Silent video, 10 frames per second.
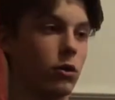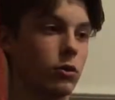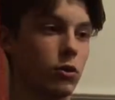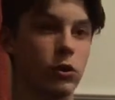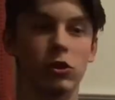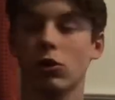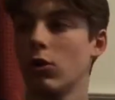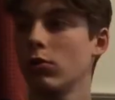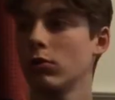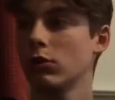So just
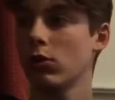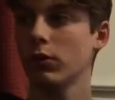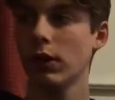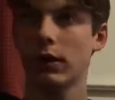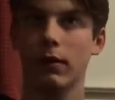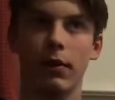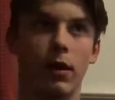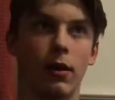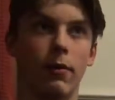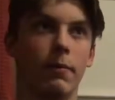don't get
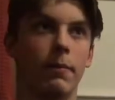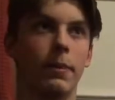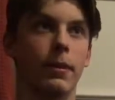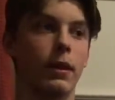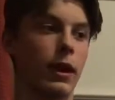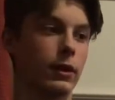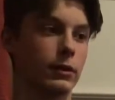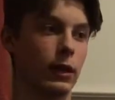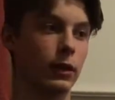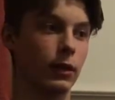
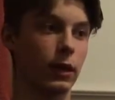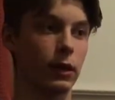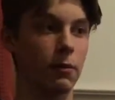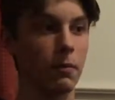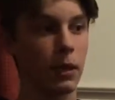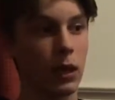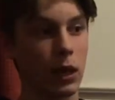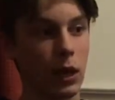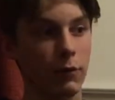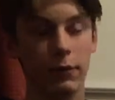hectic. Like
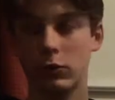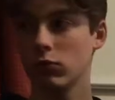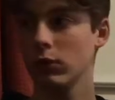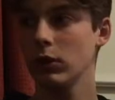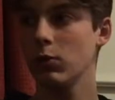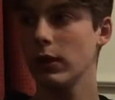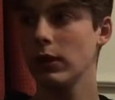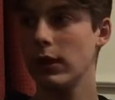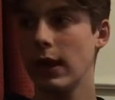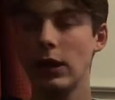if it's a really
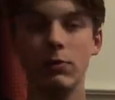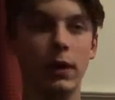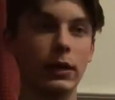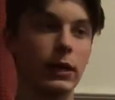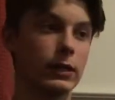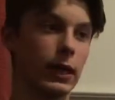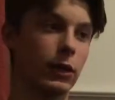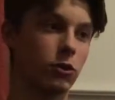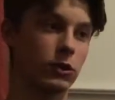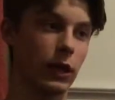windy day, you might need to
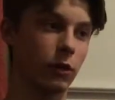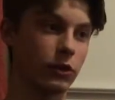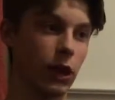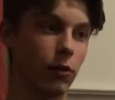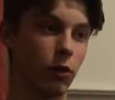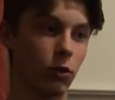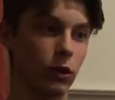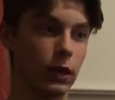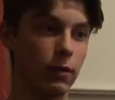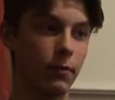take your sails down
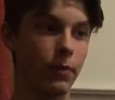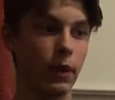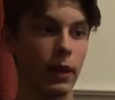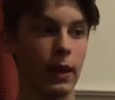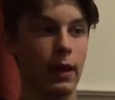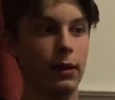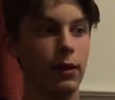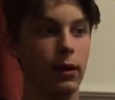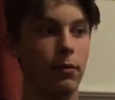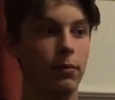early.
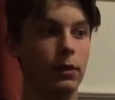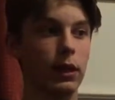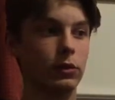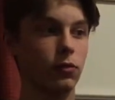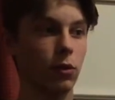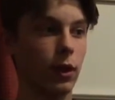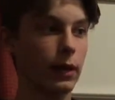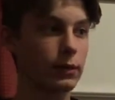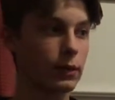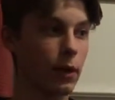And yes, for our
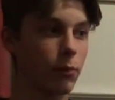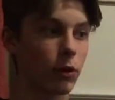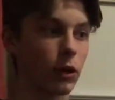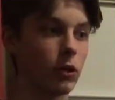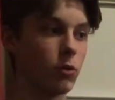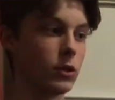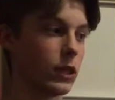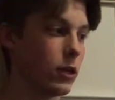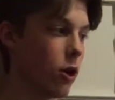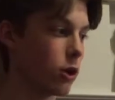next step, we're going to do a
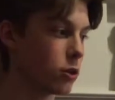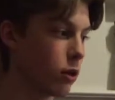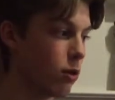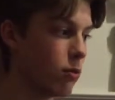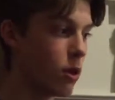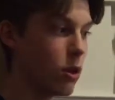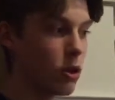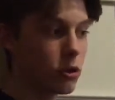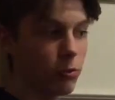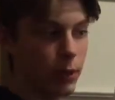J-dock turn.
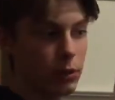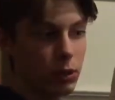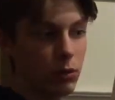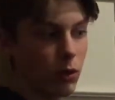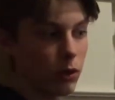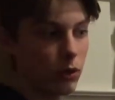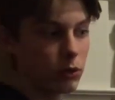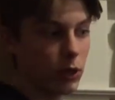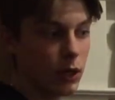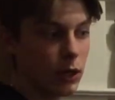So basically what it
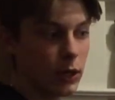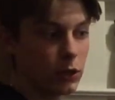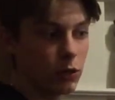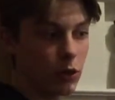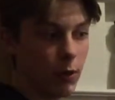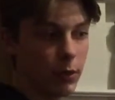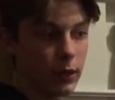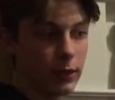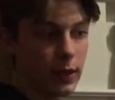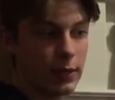looks like is you come in
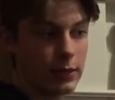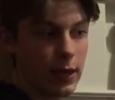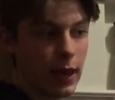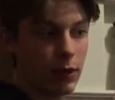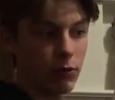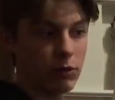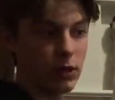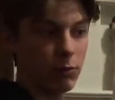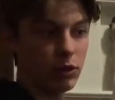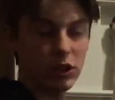like this, and it
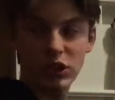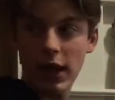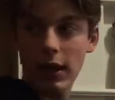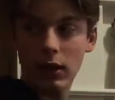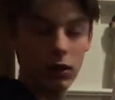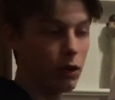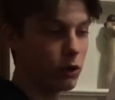resembles a J.